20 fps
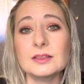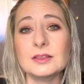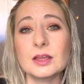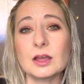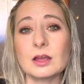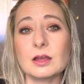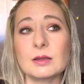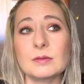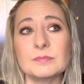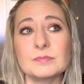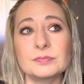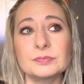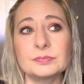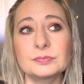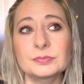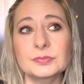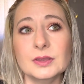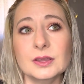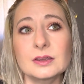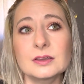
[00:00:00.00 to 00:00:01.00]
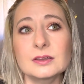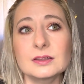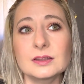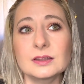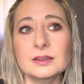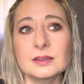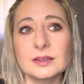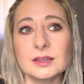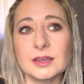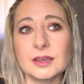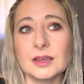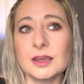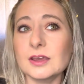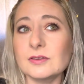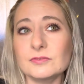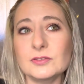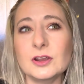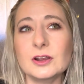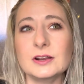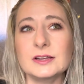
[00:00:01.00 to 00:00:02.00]
Um,
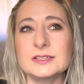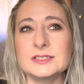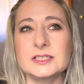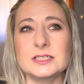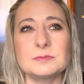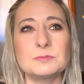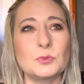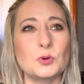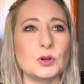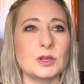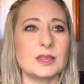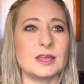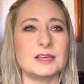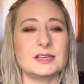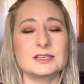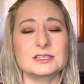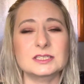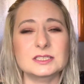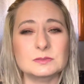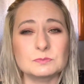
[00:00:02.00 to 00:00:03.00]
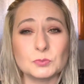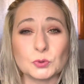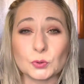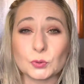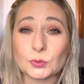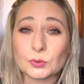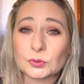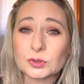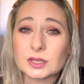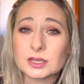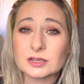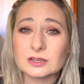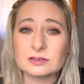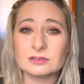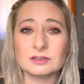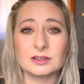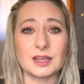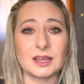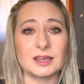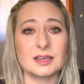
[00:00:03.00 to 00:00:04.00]
if you're into more like smooth,
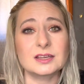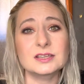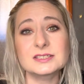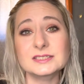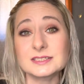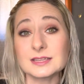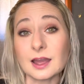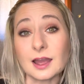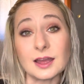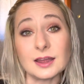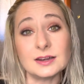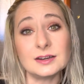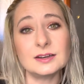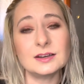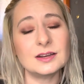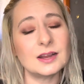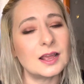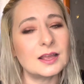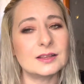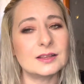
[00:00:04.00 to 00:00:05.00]
like satin,